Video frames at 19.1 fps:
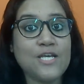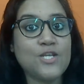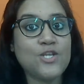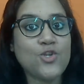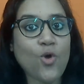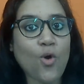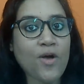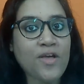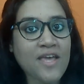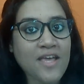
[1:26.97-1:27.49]

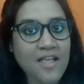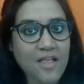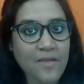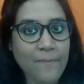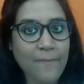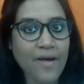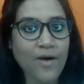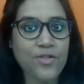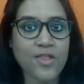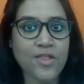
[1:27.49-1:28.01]
talking
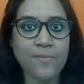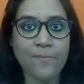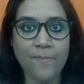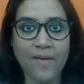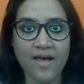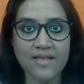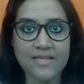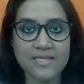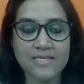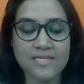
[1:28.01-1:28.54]
about the
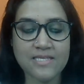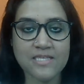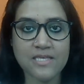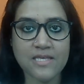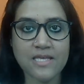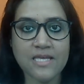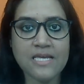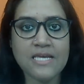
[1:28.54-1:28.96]
past.